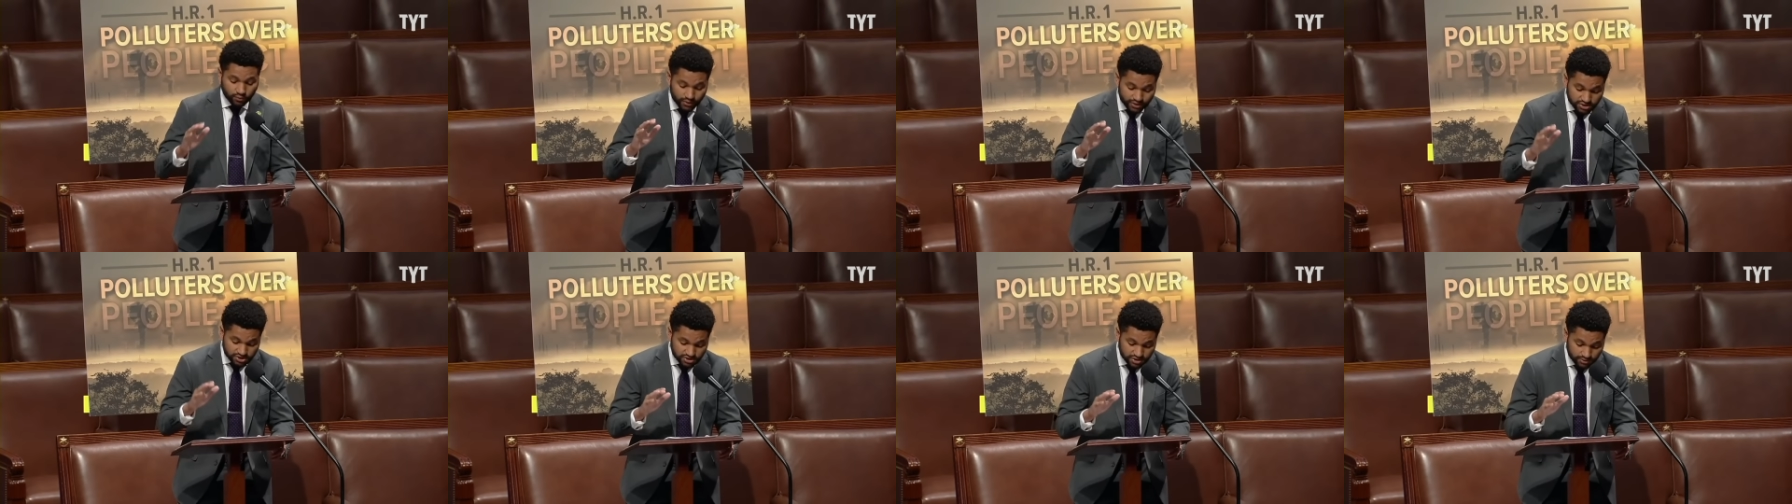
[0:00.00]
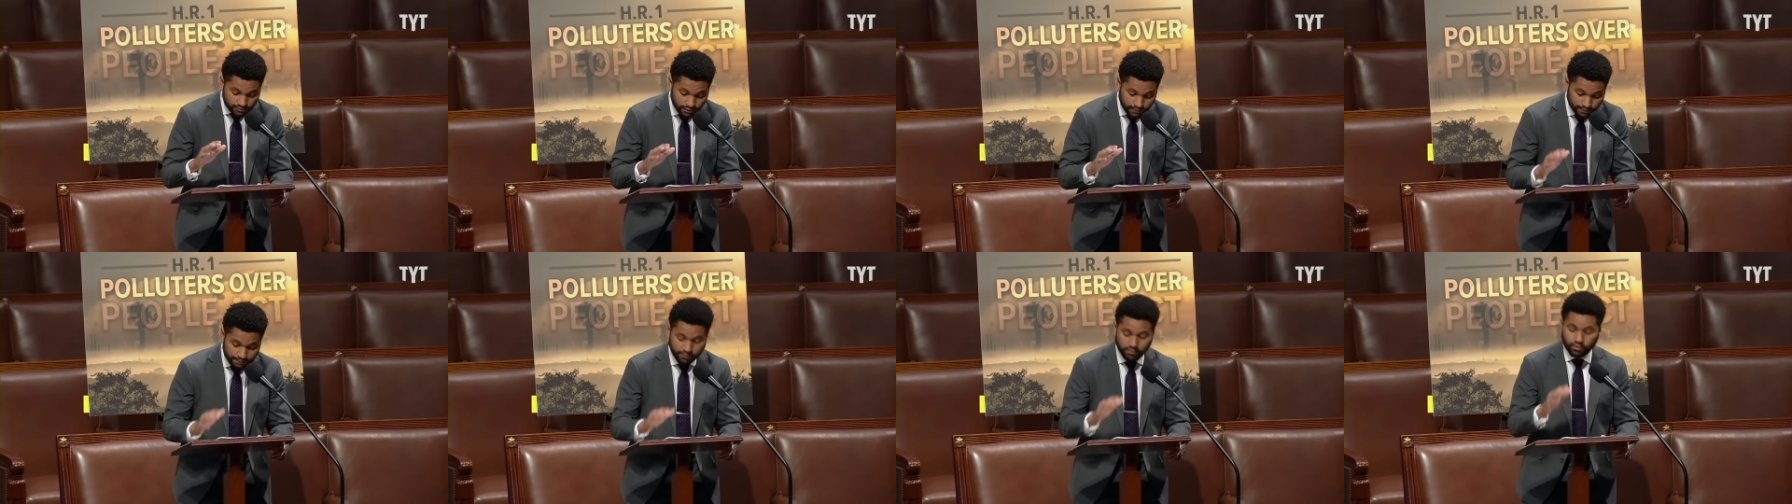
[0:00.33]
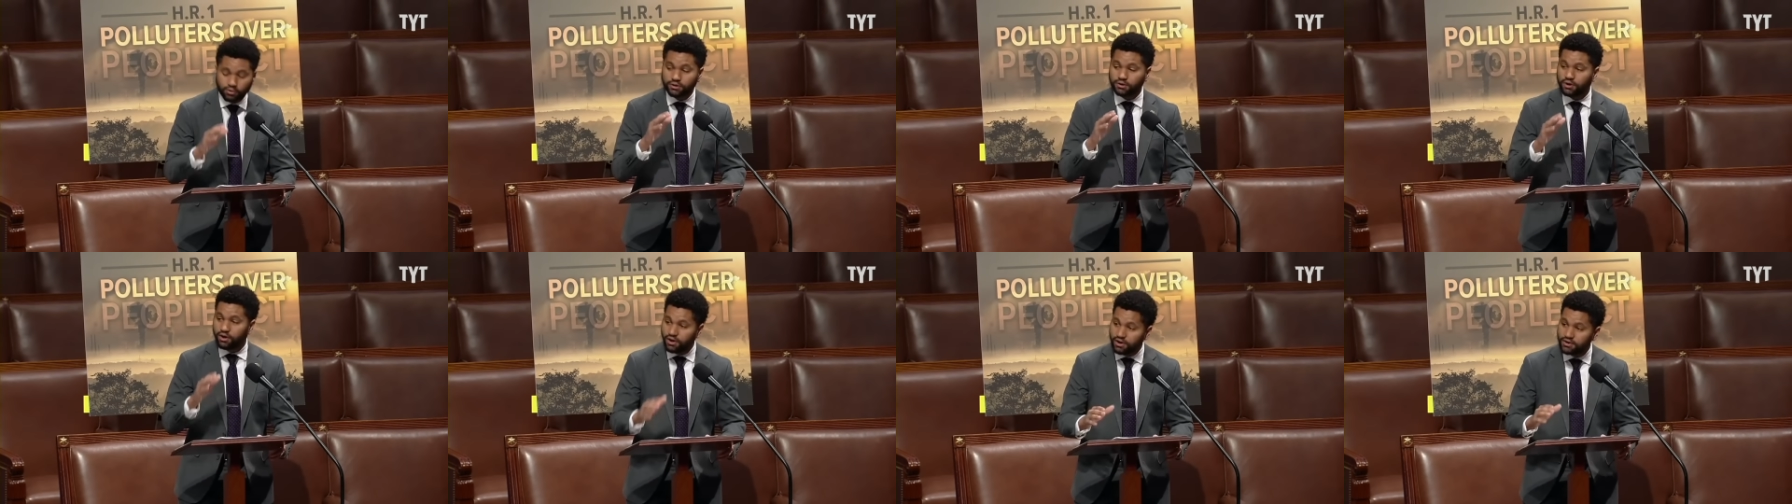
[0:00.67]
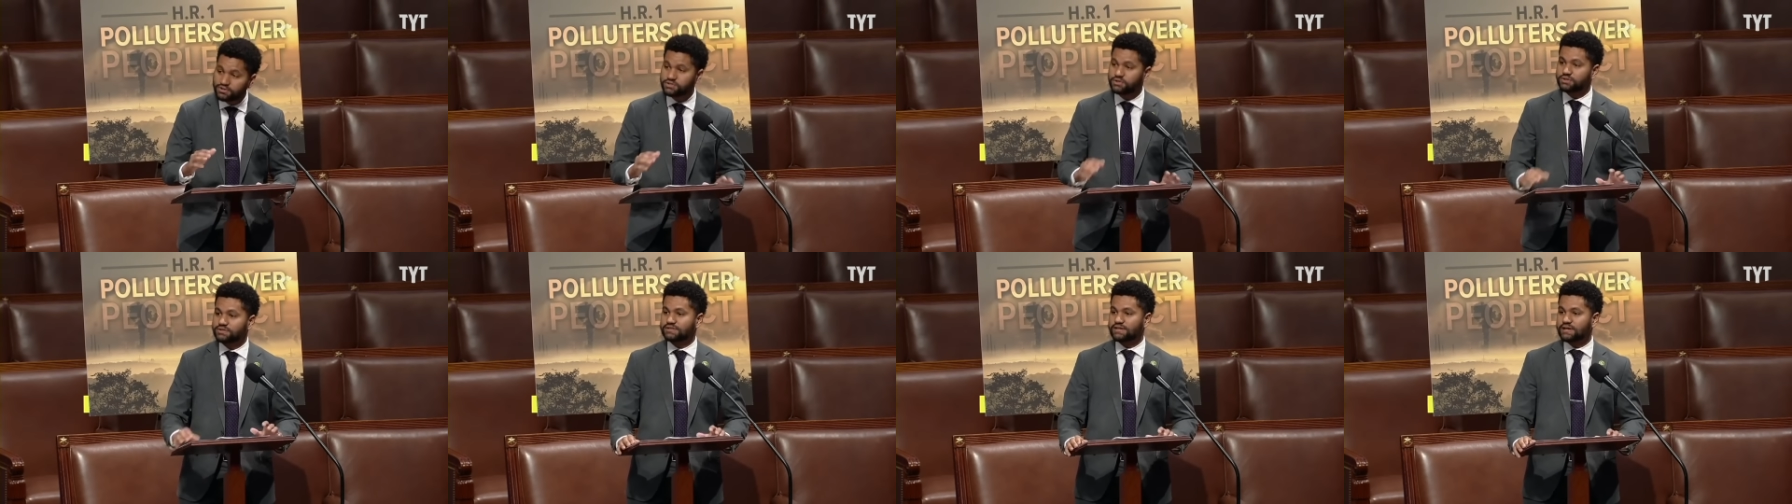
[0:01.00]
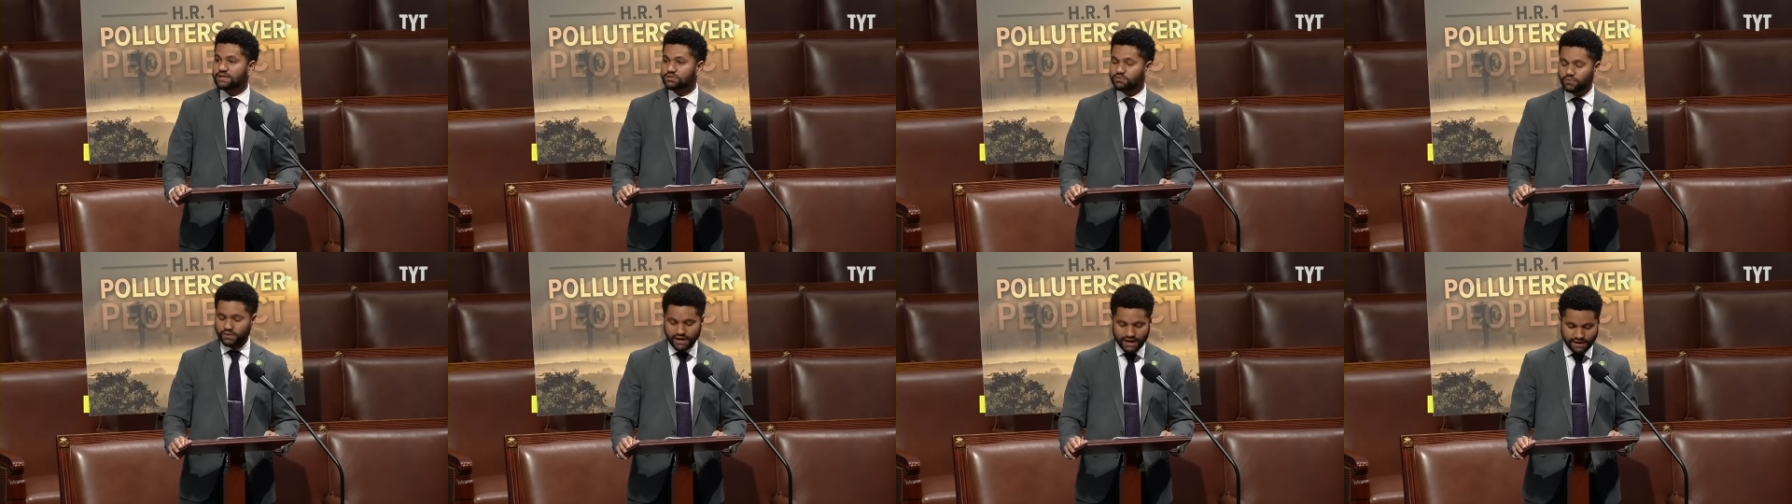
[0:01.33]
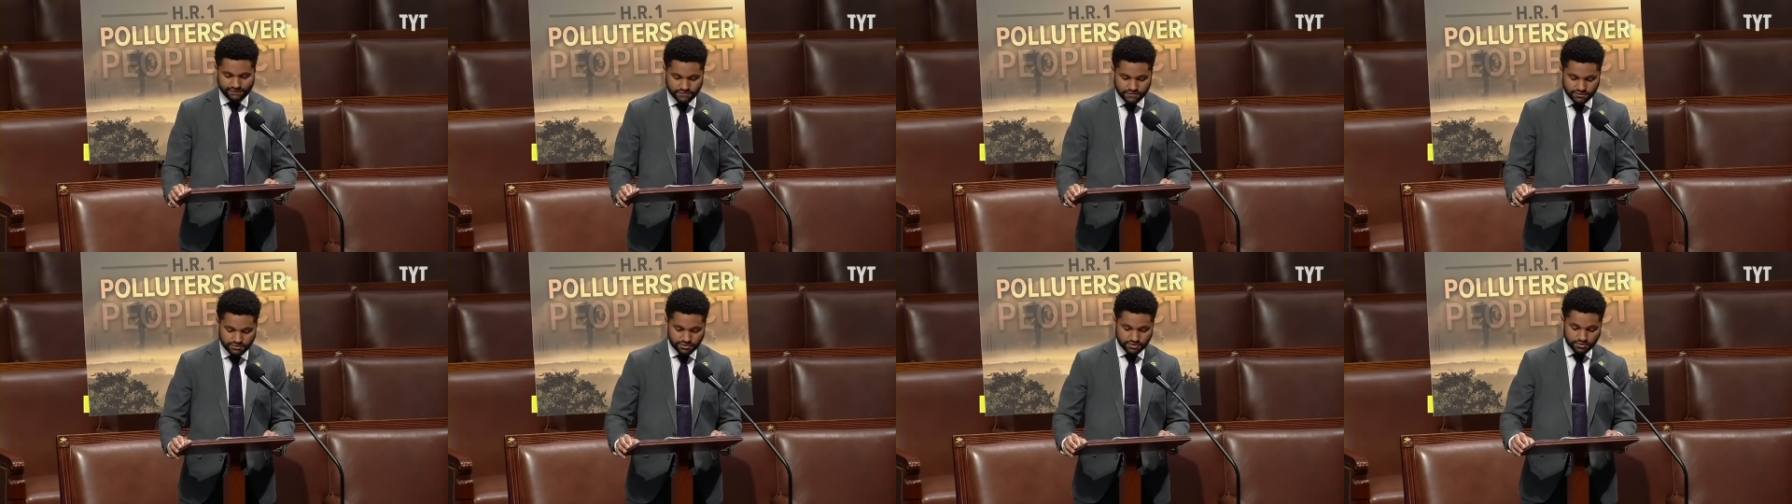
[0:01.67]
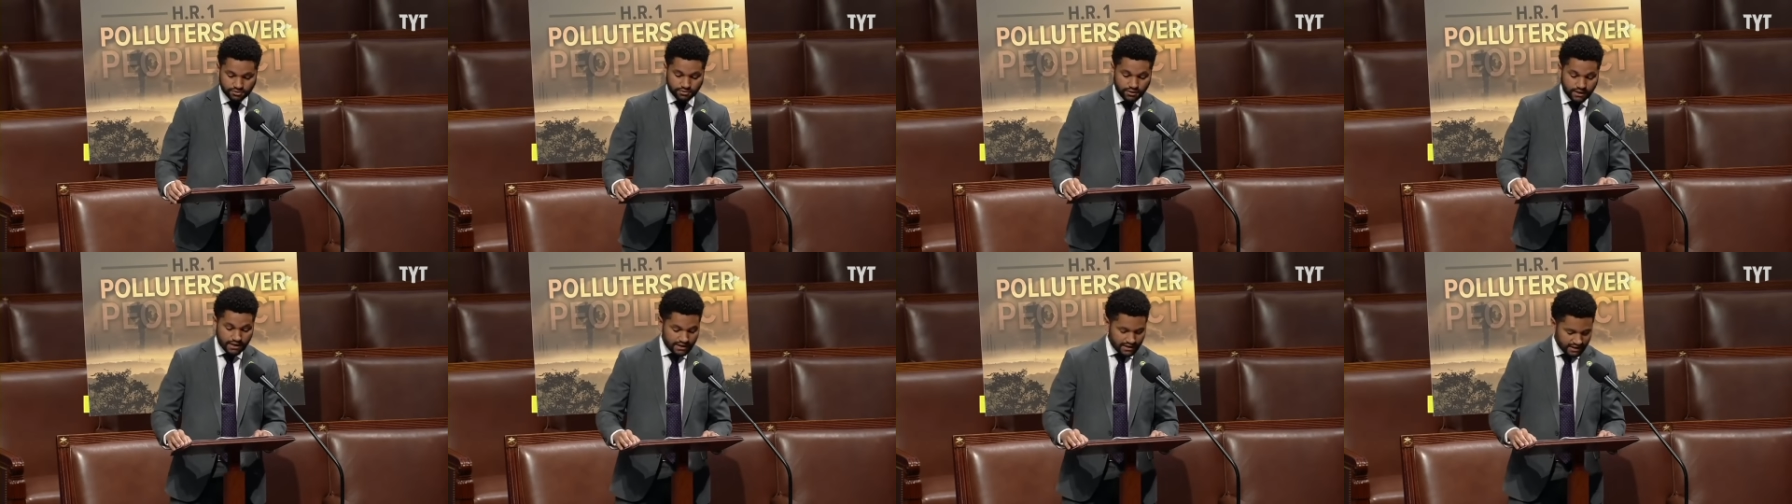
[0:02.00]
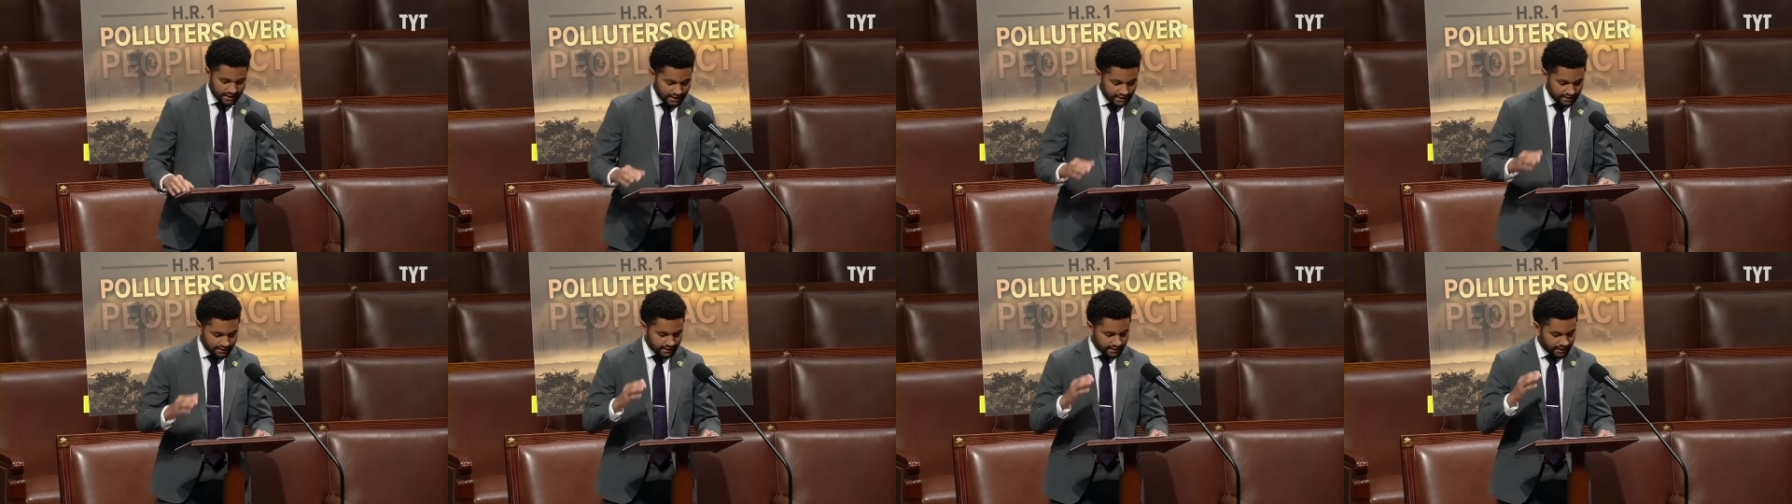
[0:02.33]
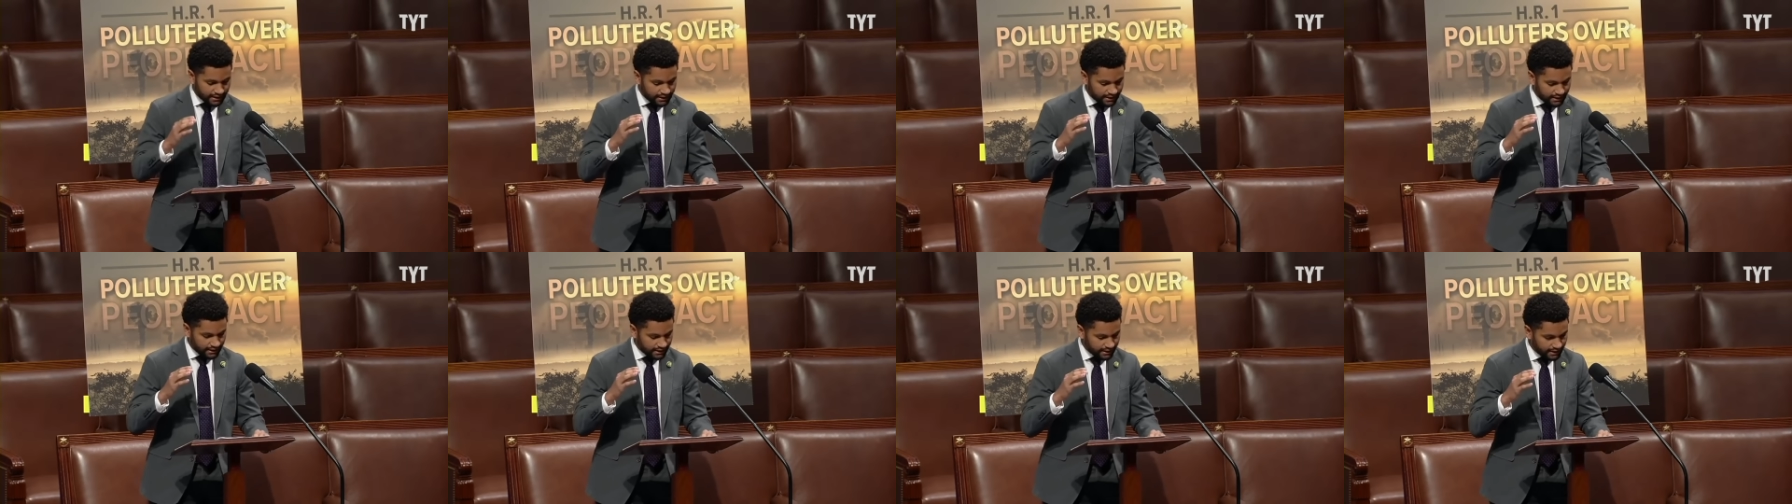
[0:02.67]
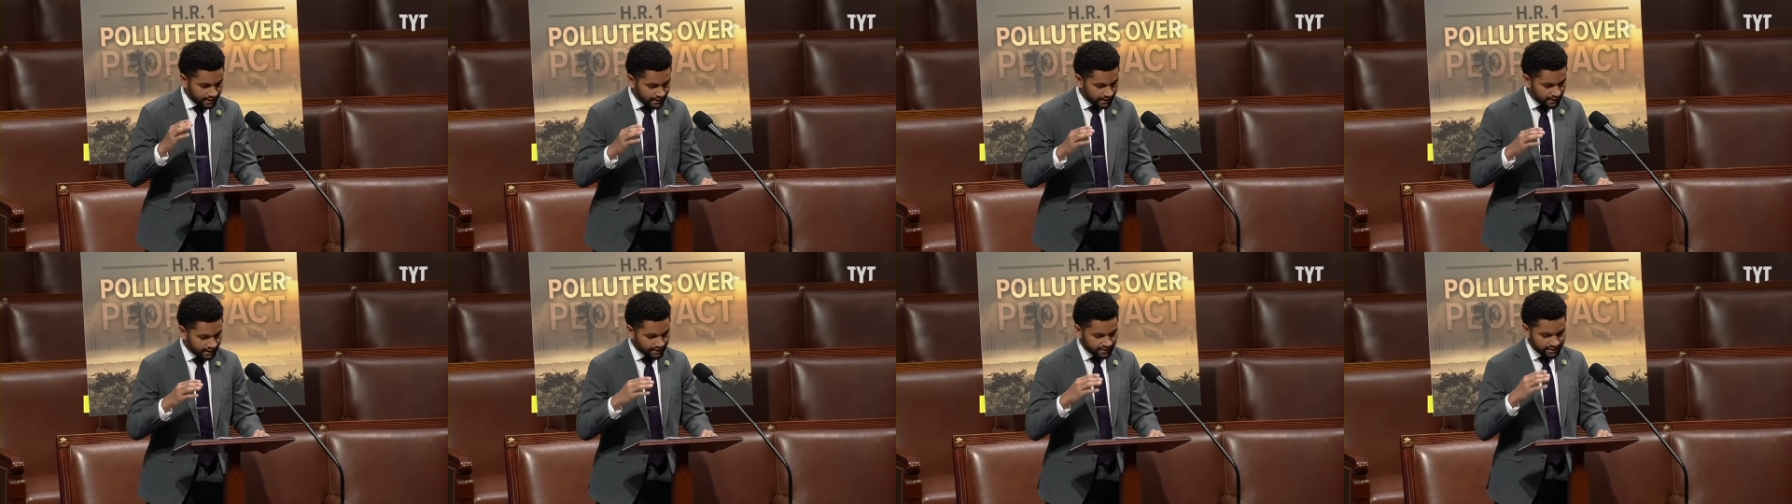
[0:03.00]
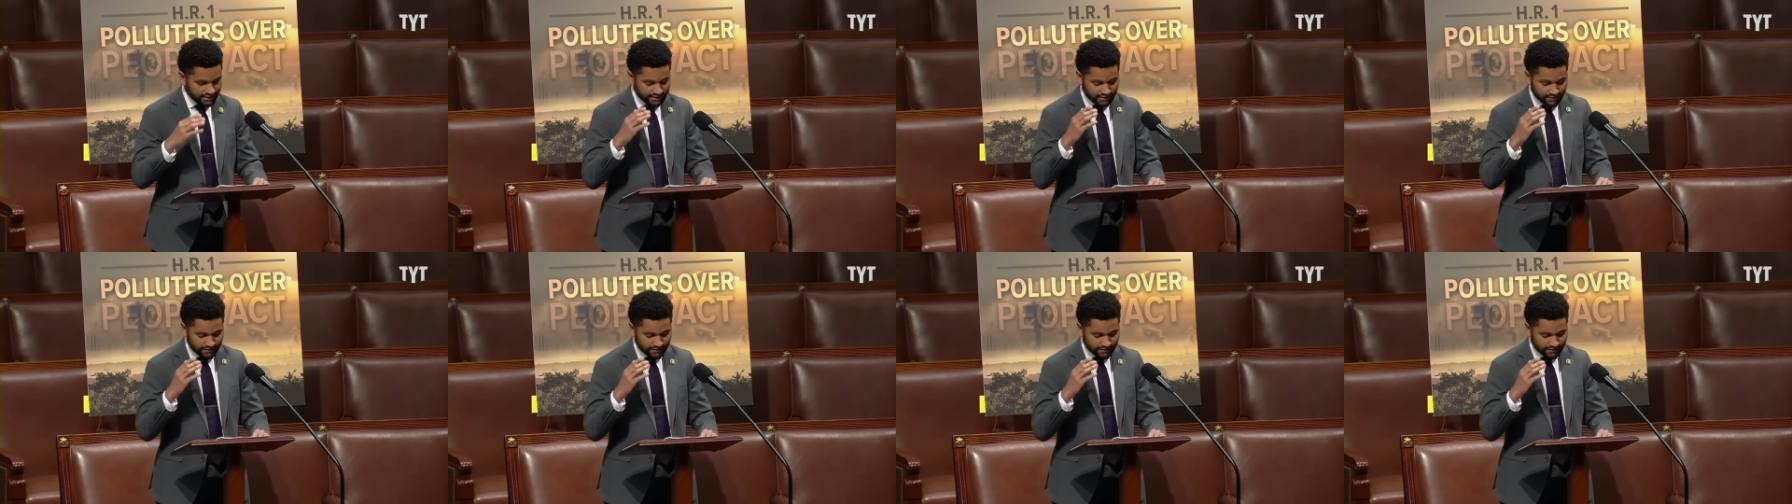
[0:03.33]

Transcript: which the report also says we have to do in, uh, uh,